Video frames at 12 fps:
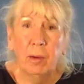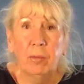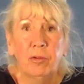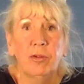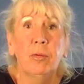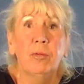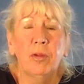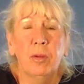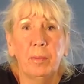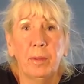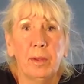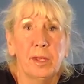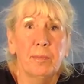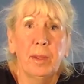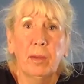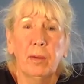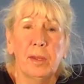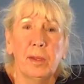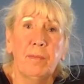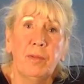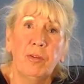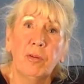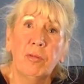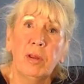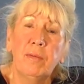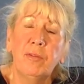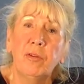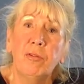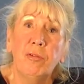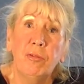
our show jumpers because of the degree of